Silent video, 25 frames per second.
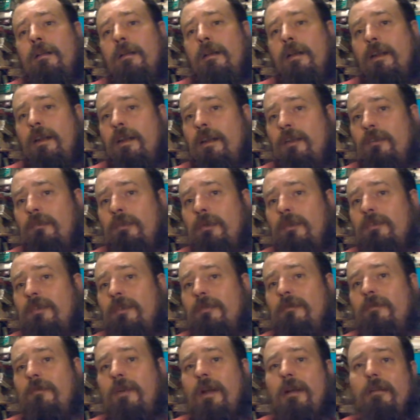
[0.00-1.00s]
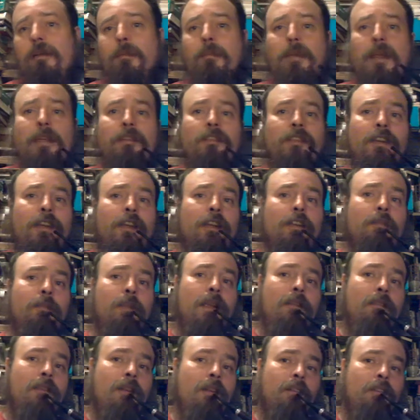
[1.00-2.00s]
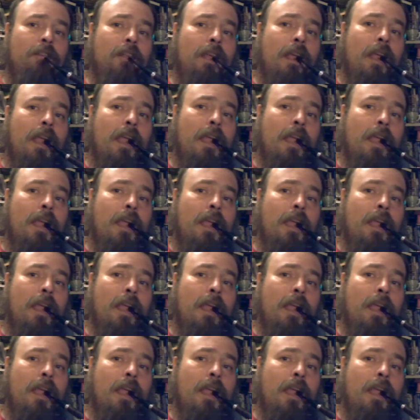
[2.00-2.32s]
and this was a very pleasant experience.